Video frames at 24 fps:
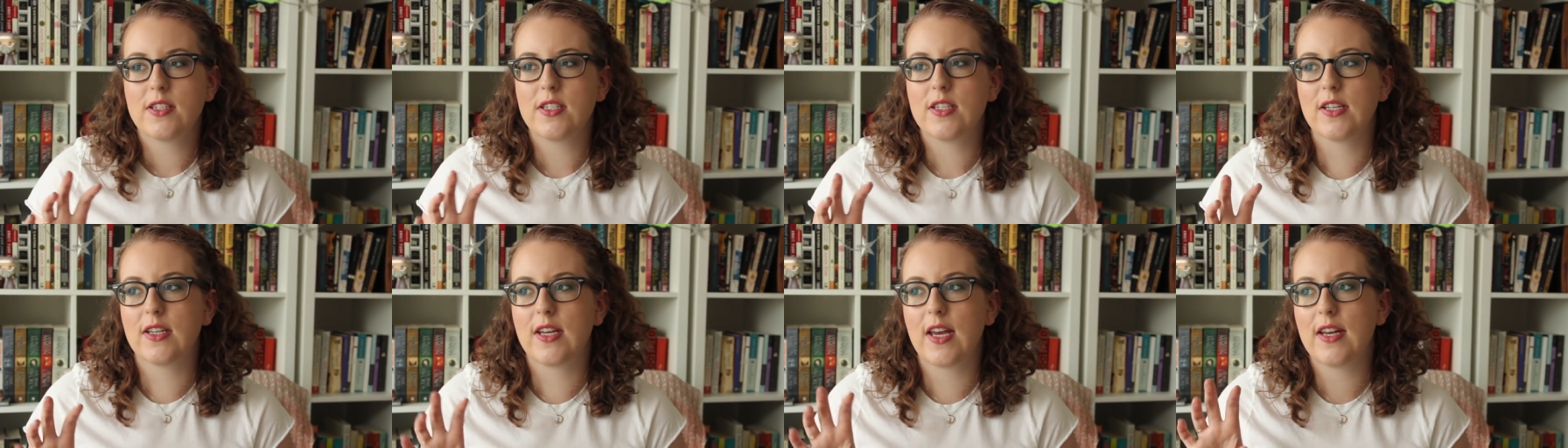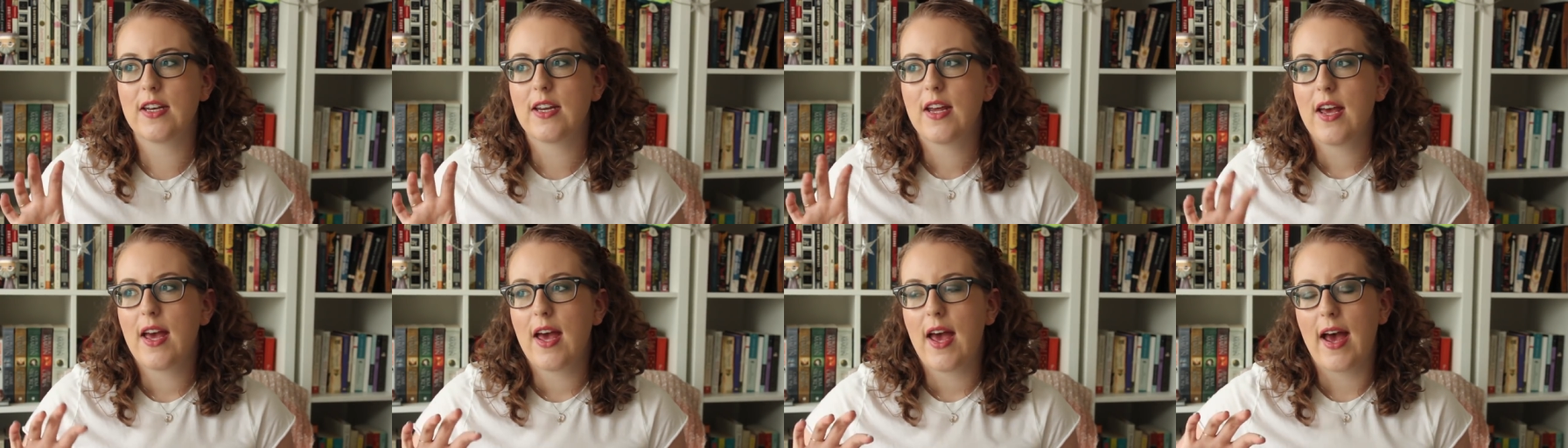to
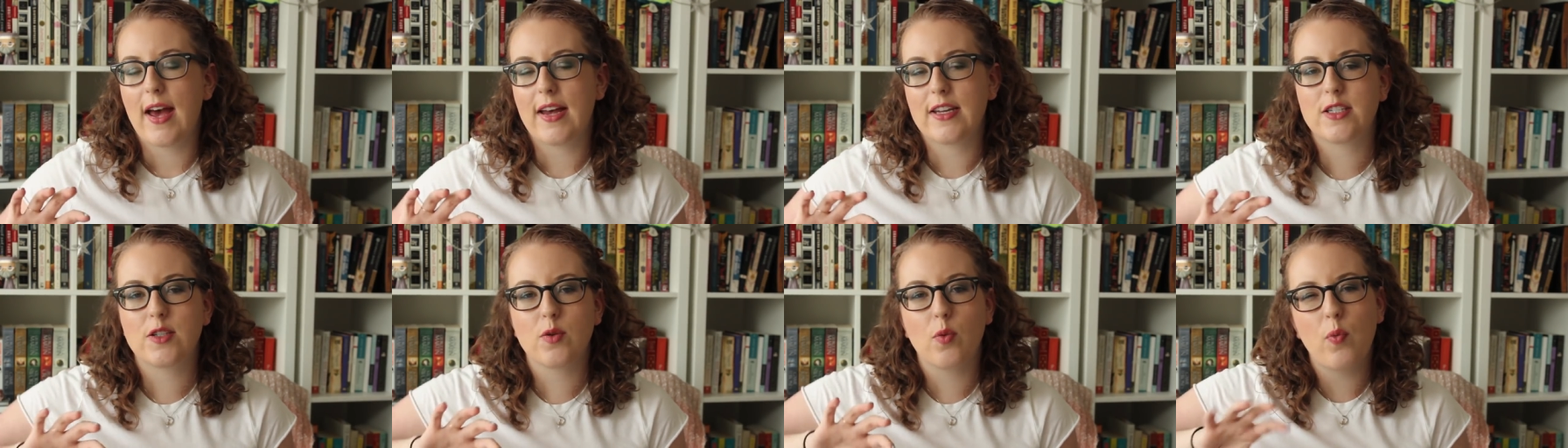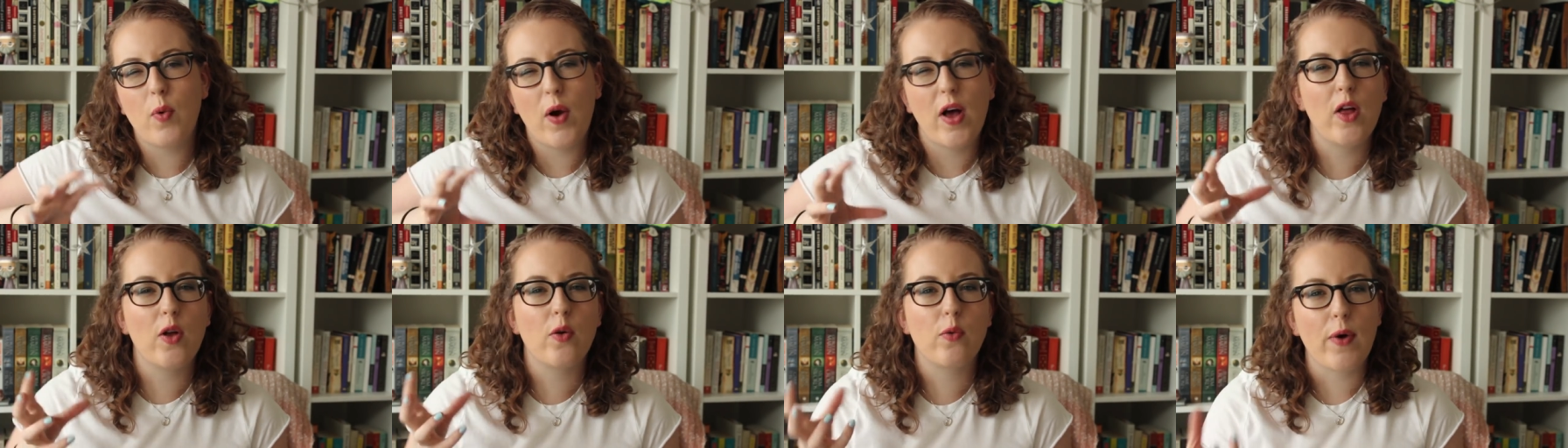get as
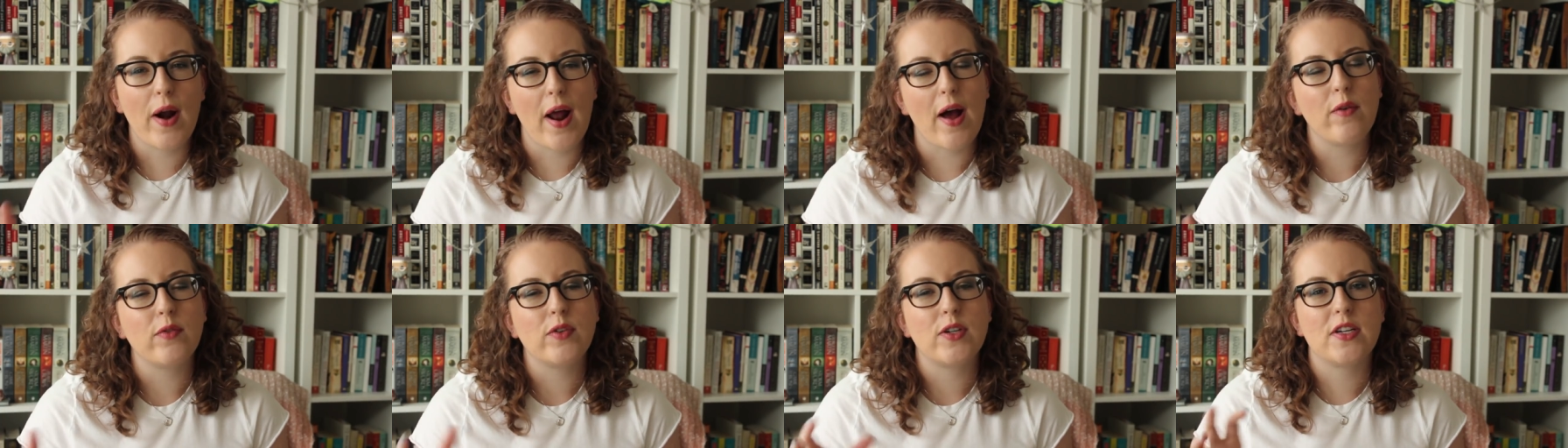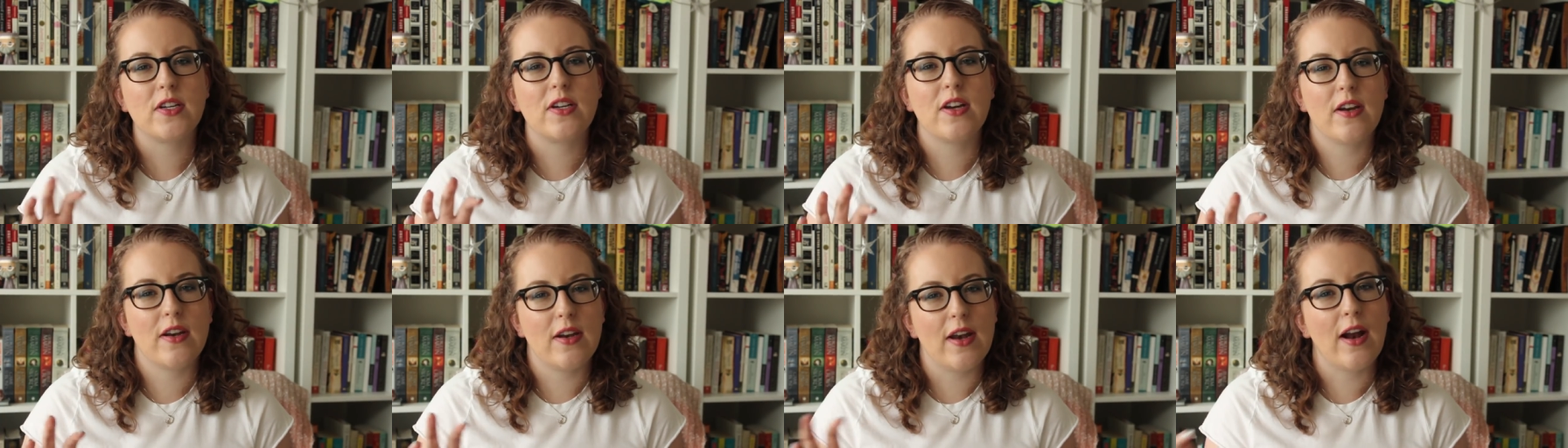
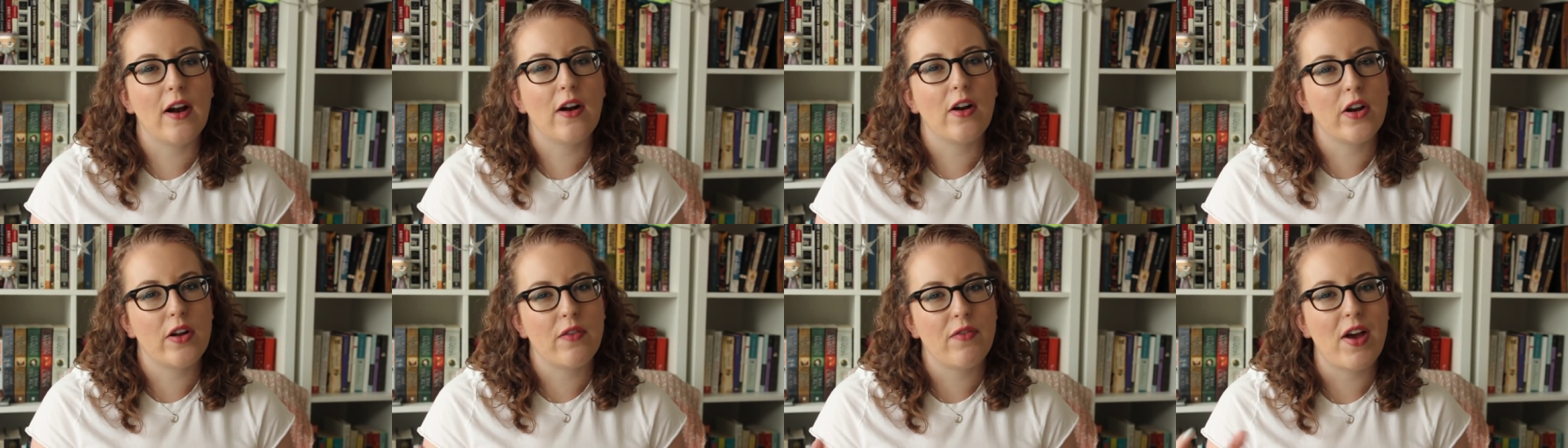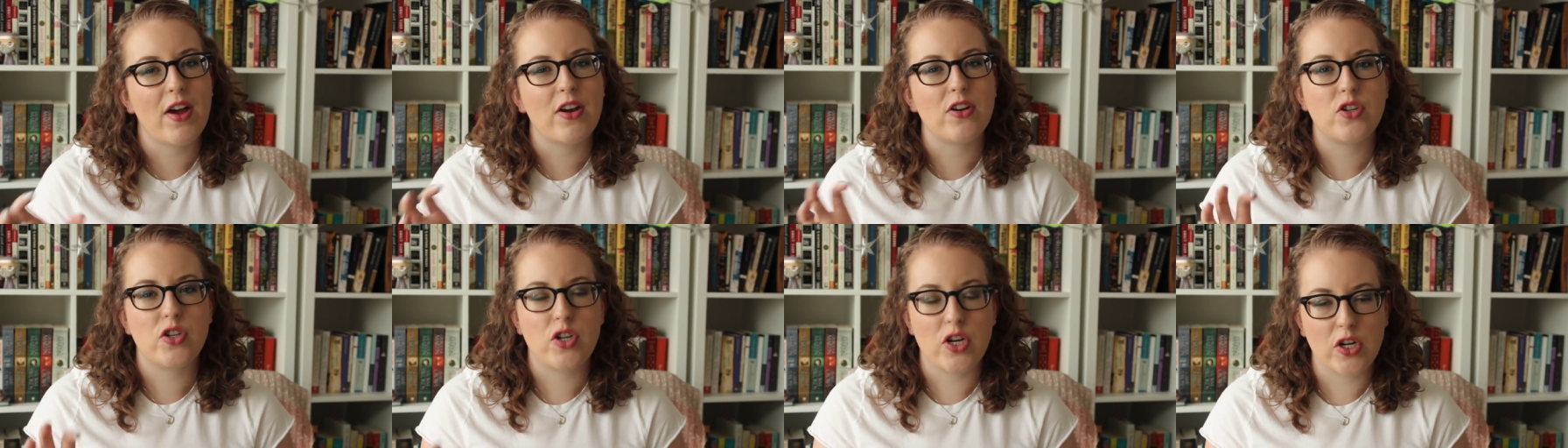well-rounded a narrative
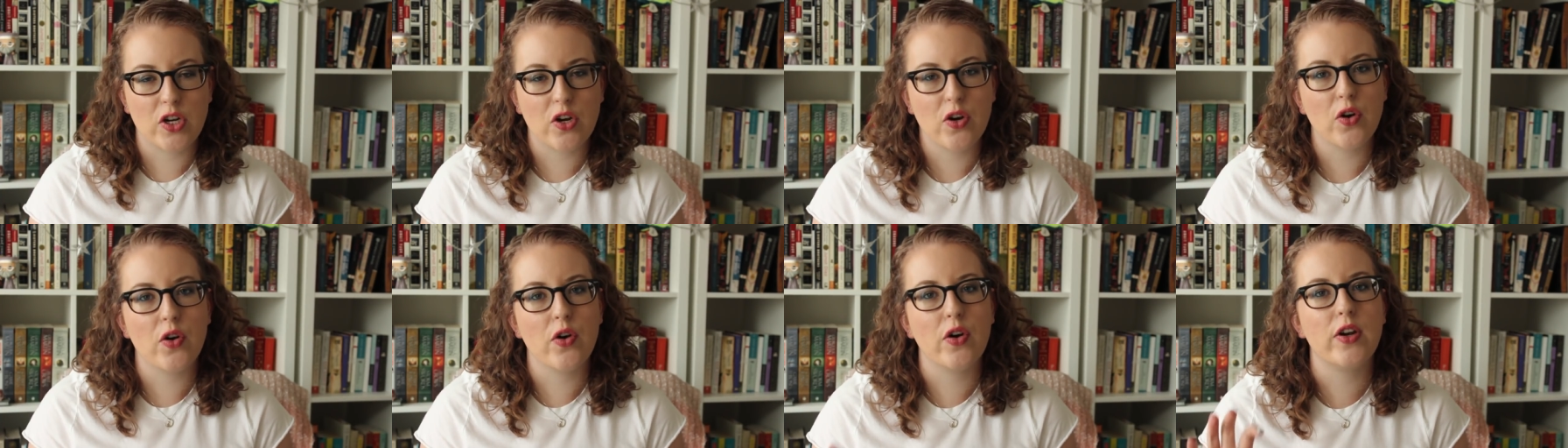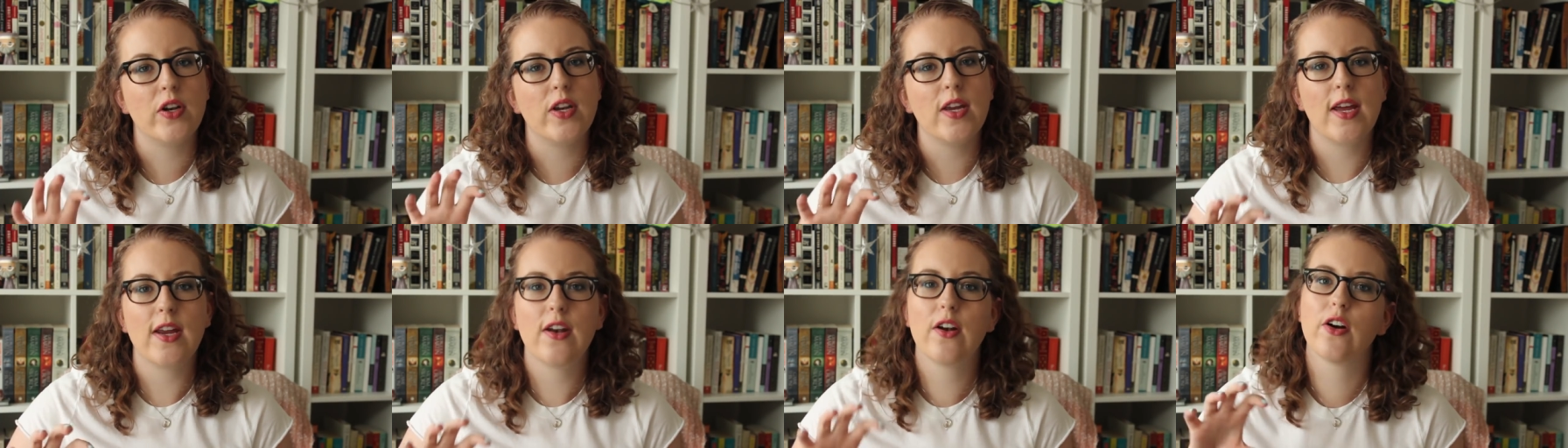as she
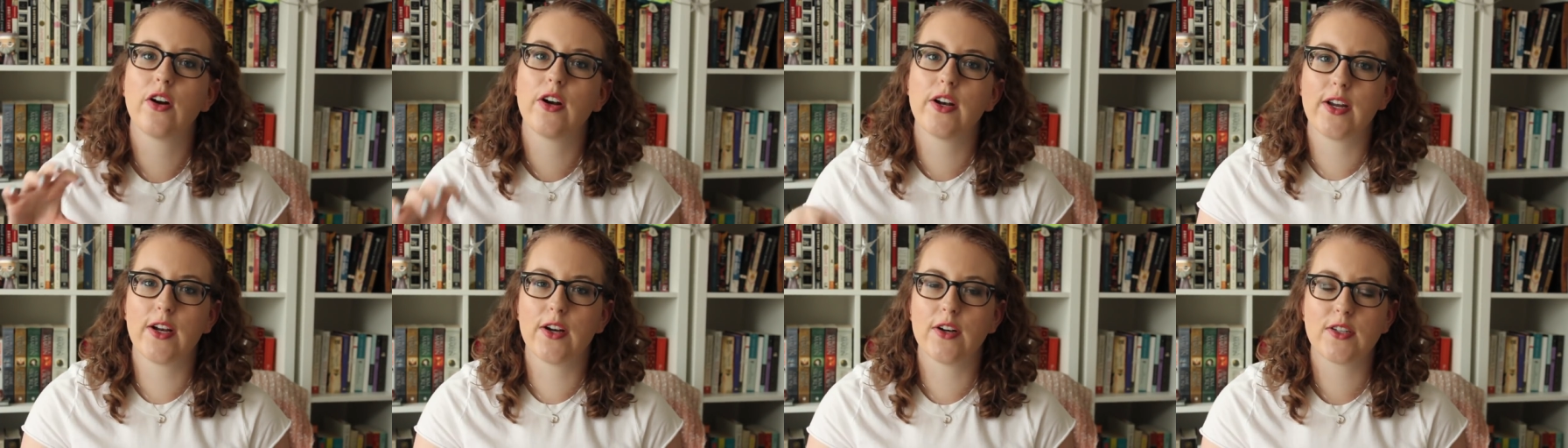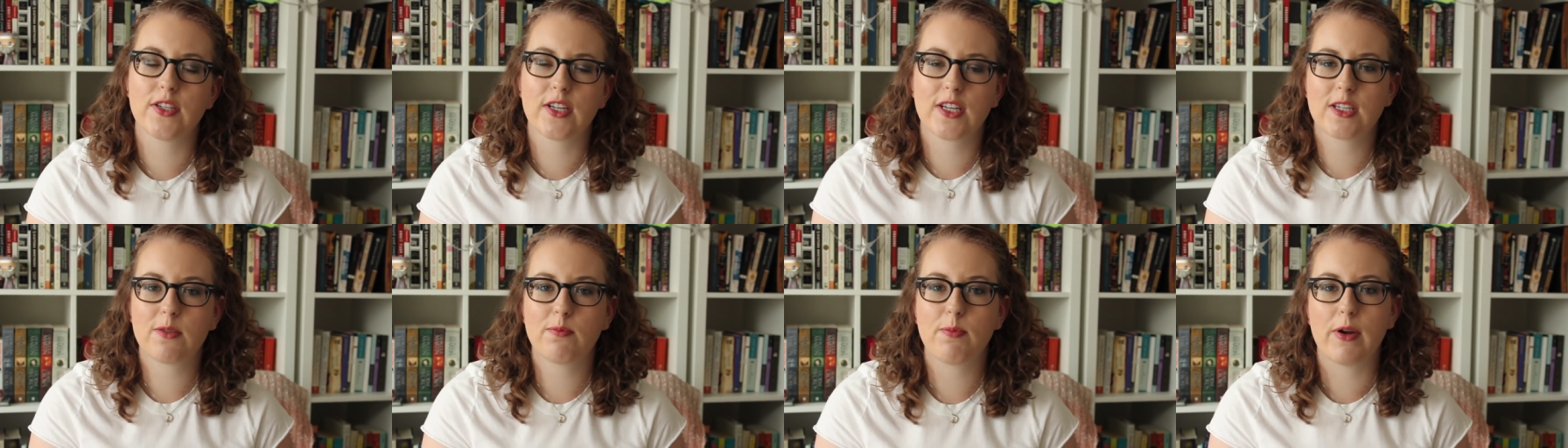could in her
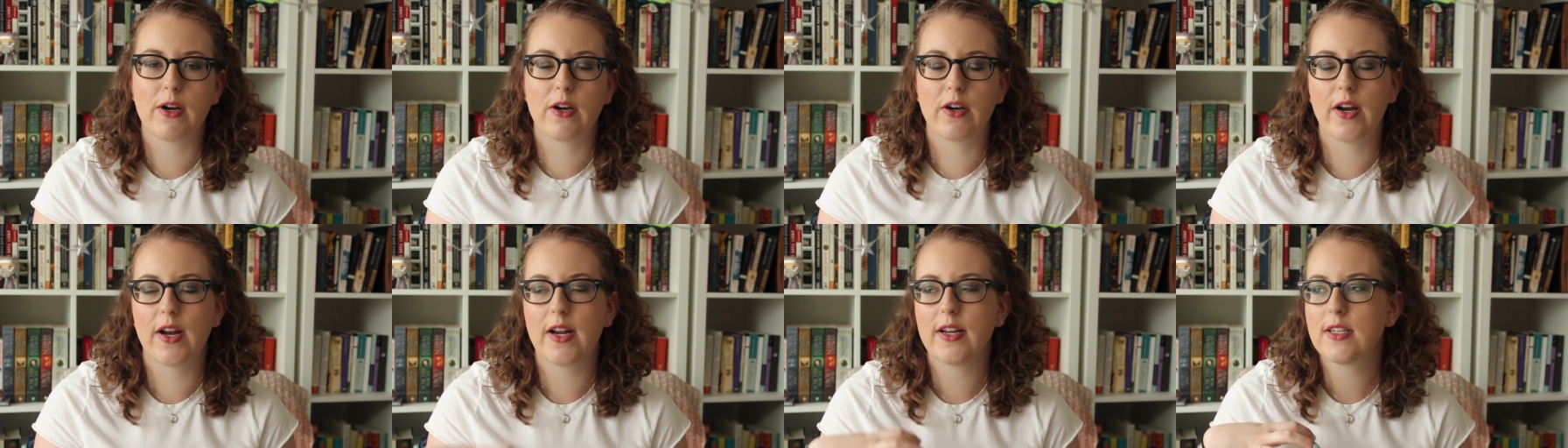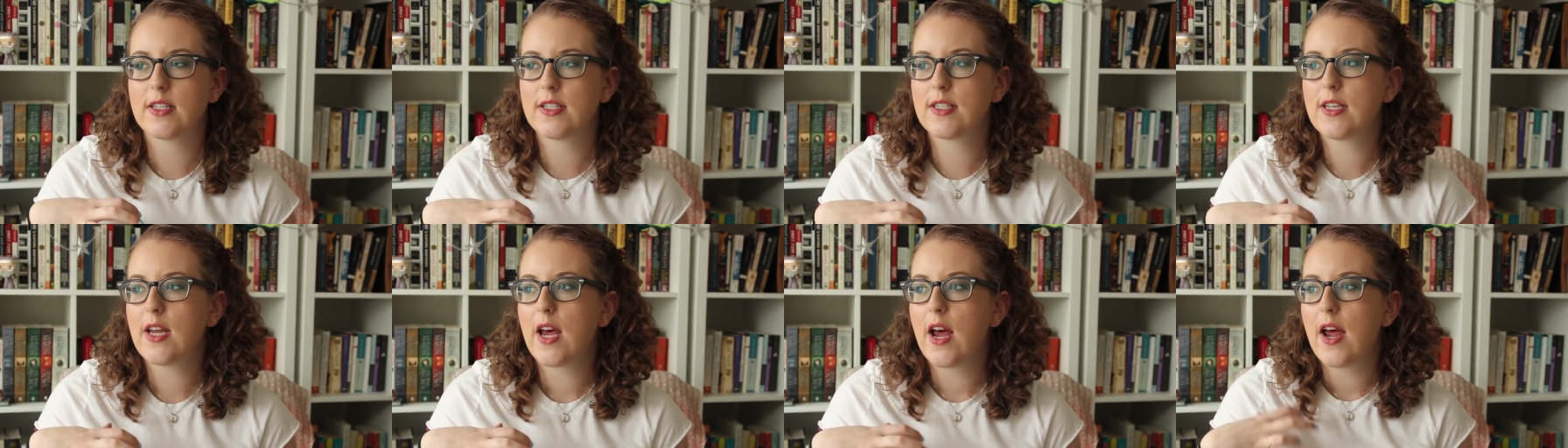year's
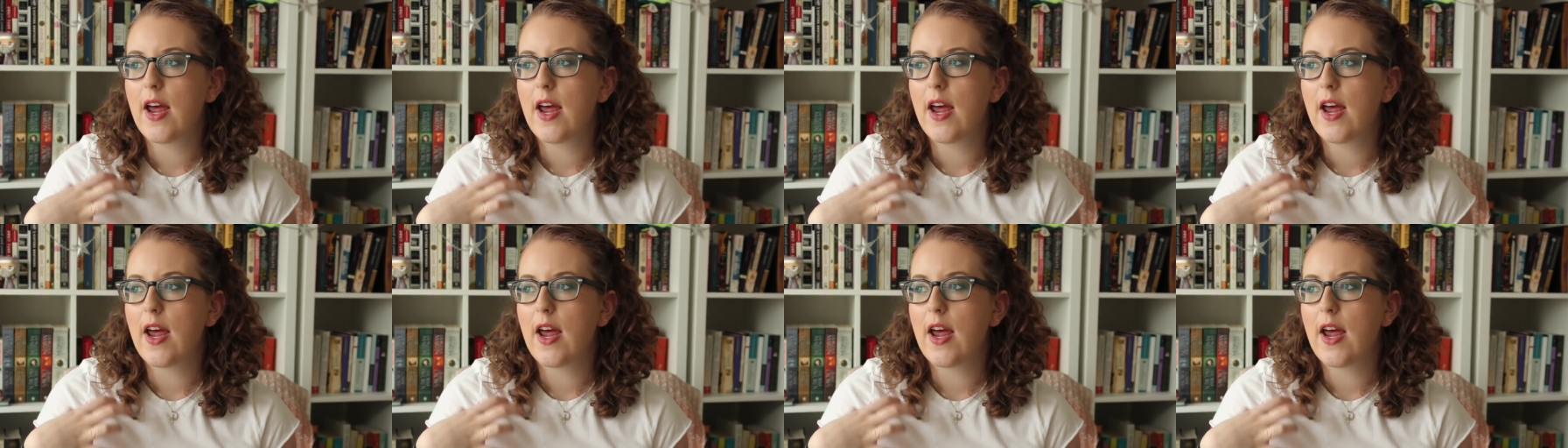experience.